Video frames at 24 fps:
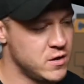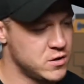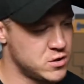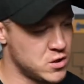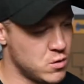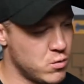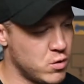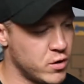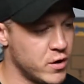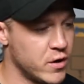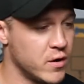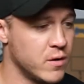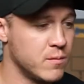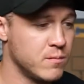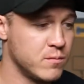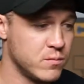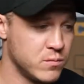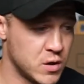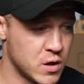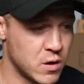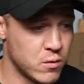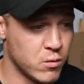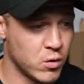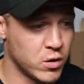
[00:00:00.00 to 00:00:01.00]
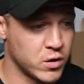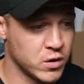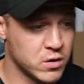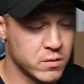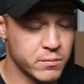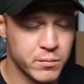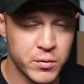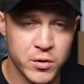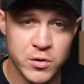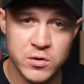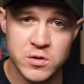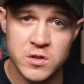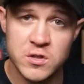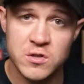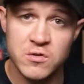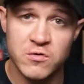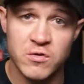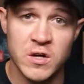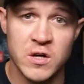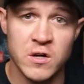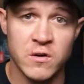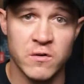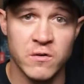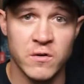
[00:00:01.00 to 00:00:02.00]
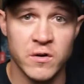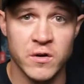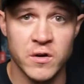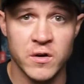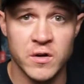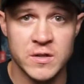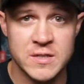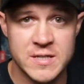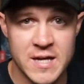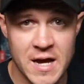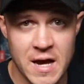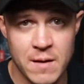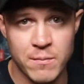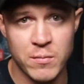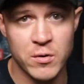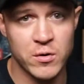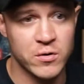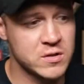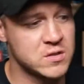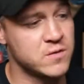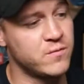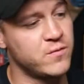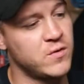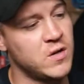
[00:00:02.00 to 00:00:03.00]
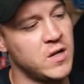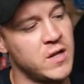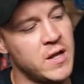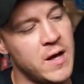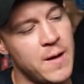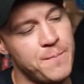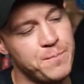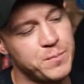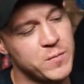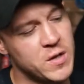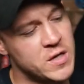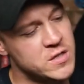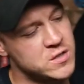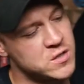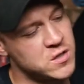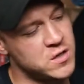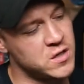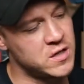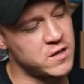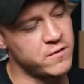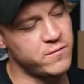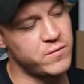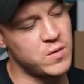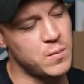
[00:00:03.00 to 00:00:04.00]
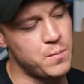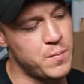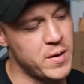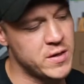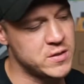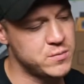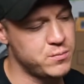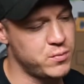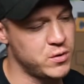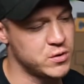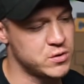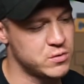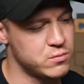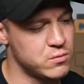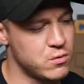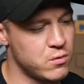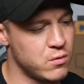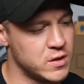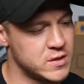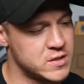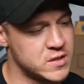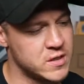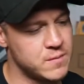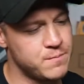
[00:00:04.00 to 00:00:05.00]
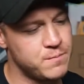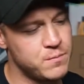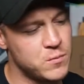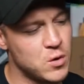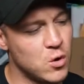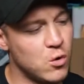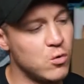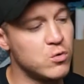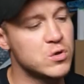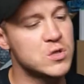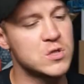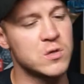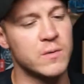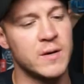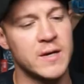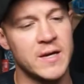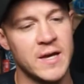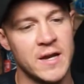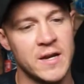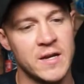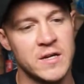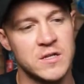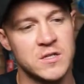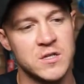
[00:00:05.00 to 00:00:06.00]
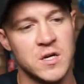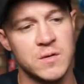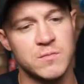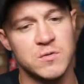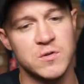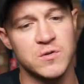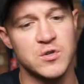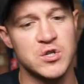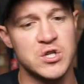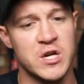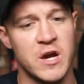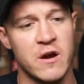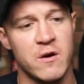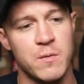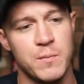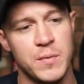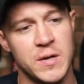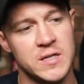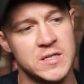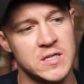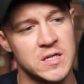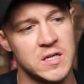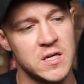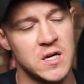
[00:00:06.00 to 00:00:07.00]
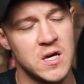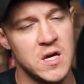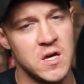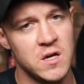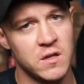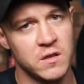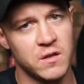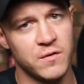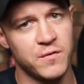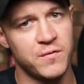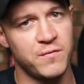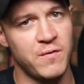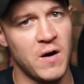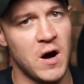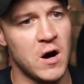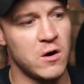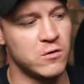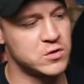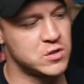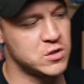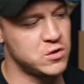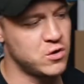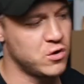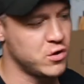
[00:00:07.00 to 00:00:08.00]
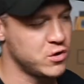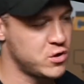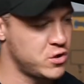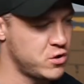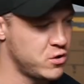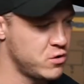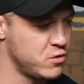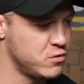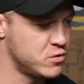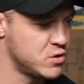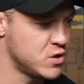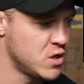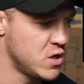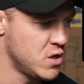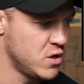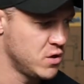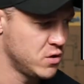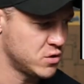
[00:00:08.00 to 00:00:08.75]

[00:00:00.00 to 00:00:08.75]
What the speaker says: So on a computer screen or on a tablet or something like that, it's going to give the best possible quality. Also, again, in terms of shareability, the files are not huge.